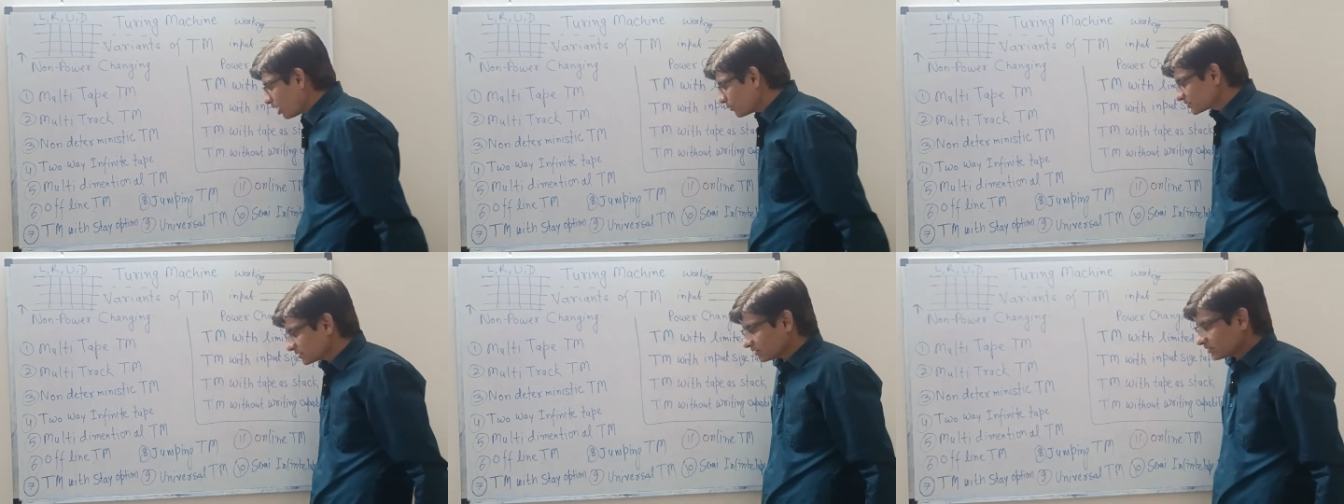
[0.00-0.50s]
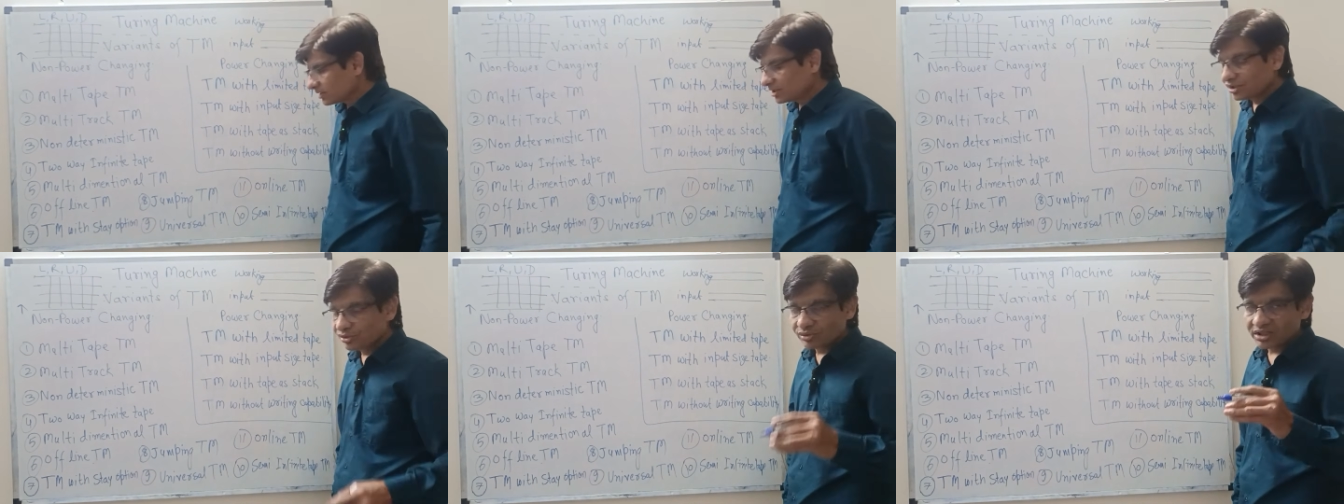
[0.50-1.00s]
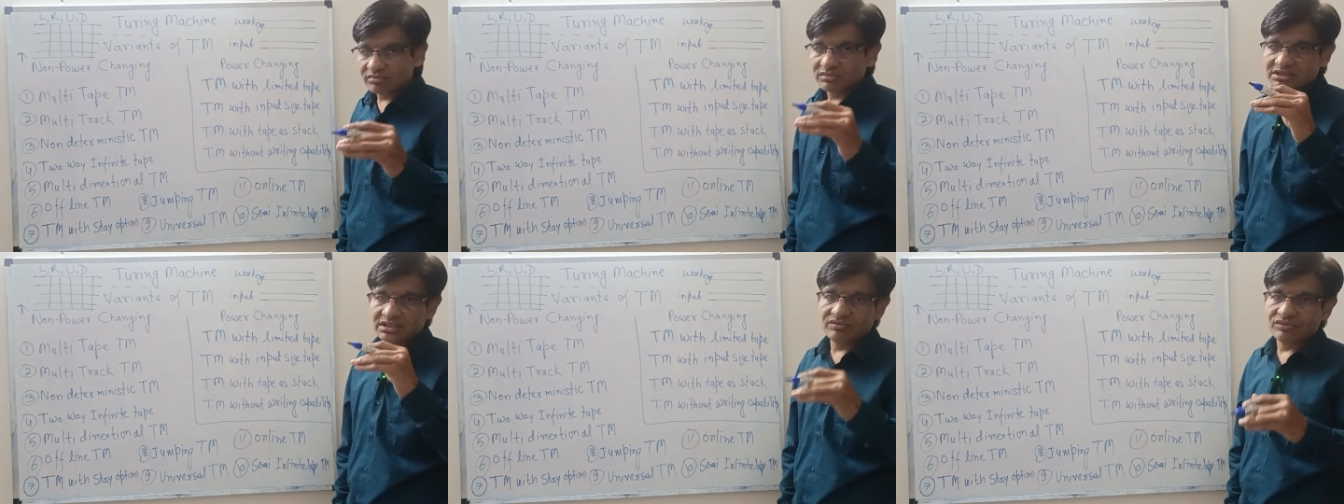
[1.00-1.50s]
option. Turing
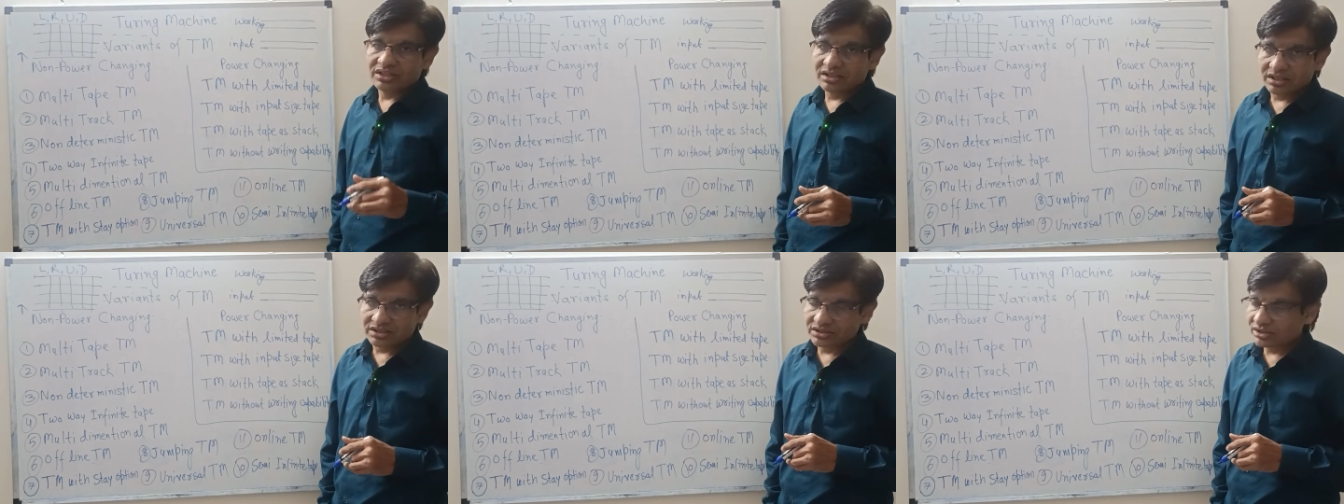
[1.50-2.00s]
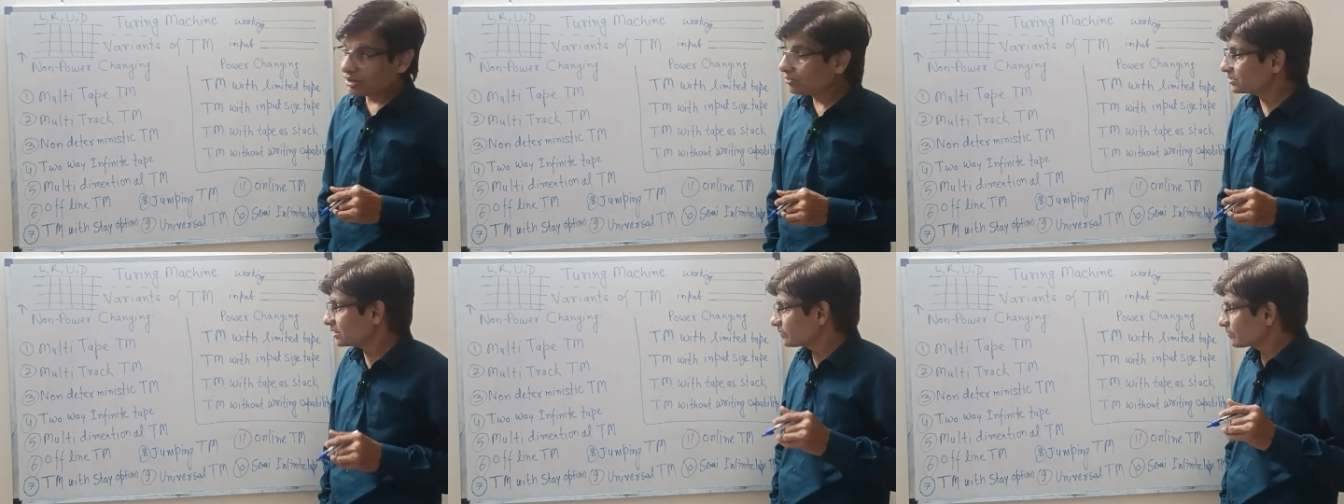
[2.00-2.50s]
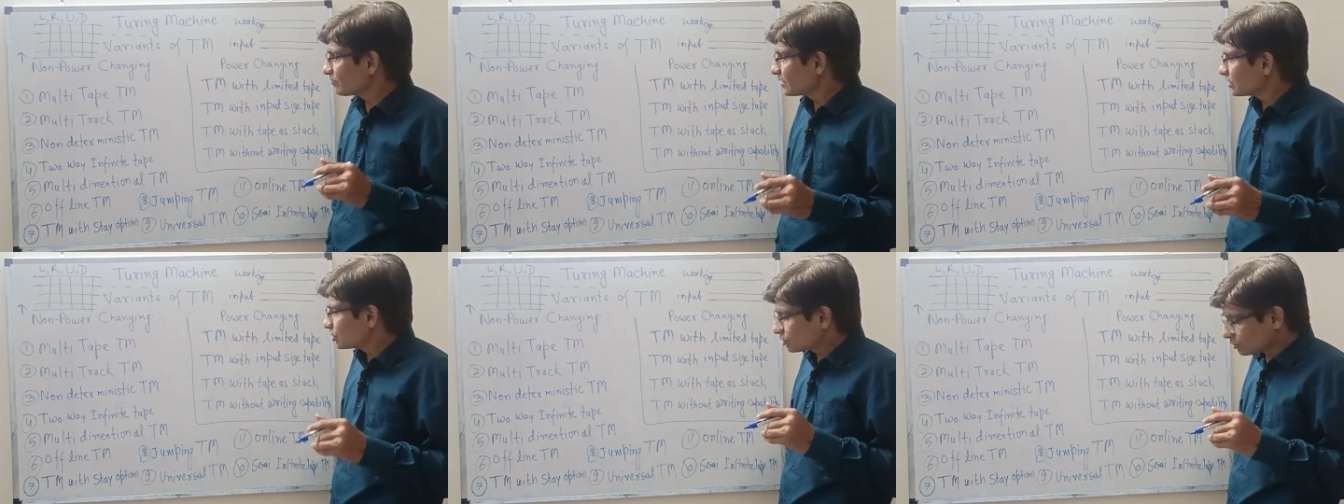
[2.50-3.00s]
machine with stay option.
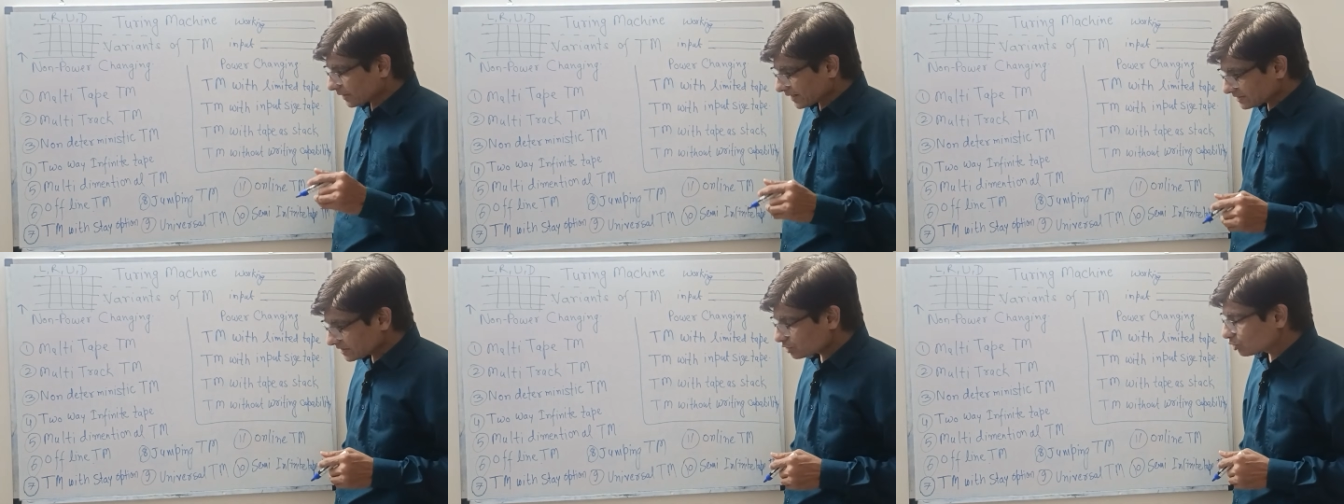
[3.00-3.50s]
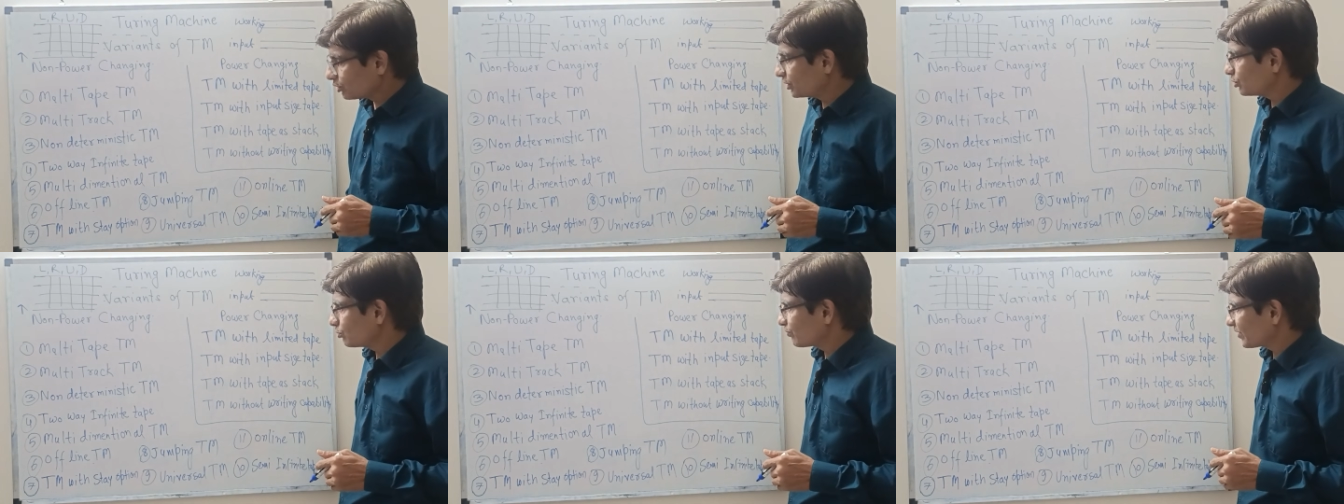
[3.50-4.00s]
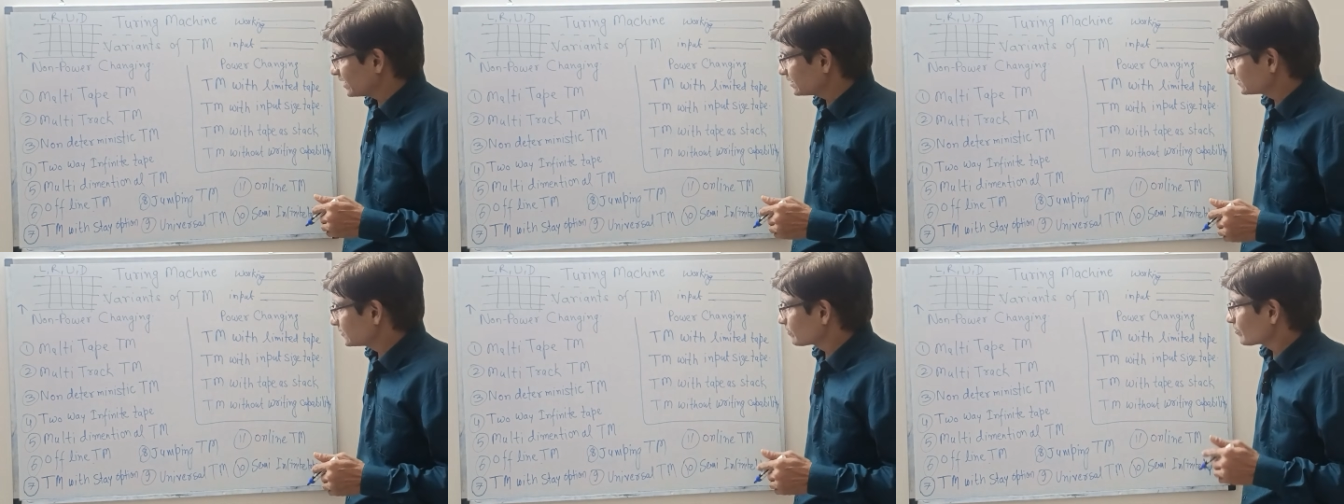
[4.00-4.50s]
So as I told you,
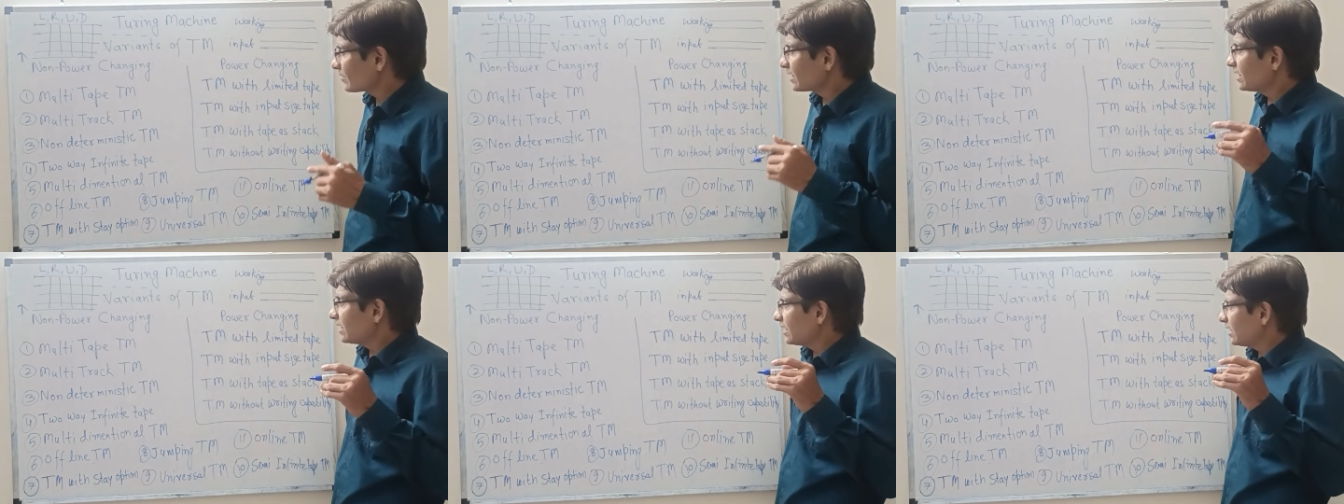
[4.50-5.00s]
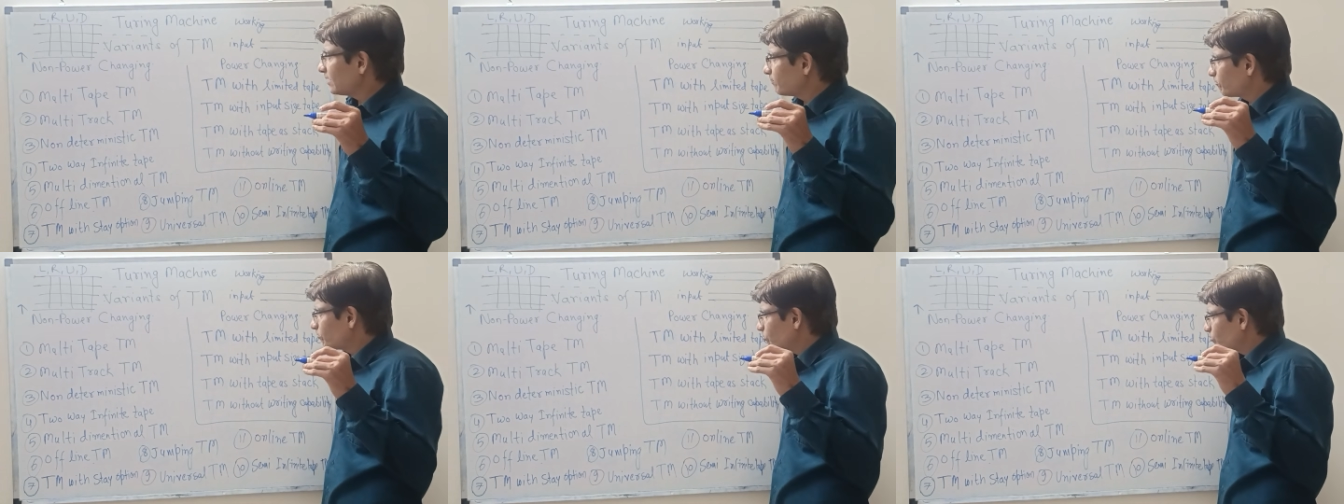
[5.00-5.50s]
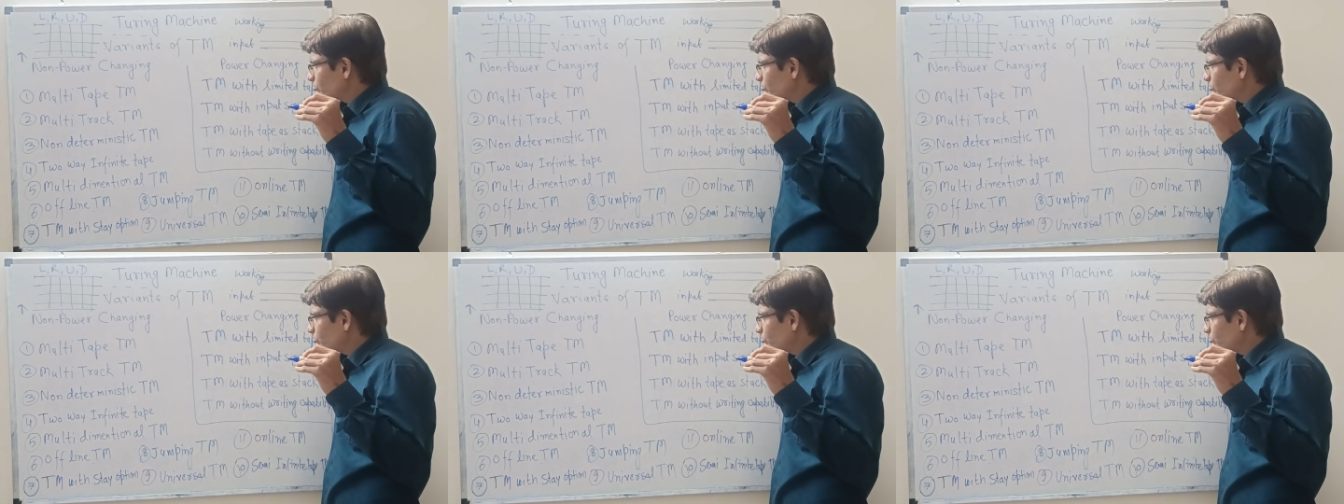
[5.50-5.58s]
friends, in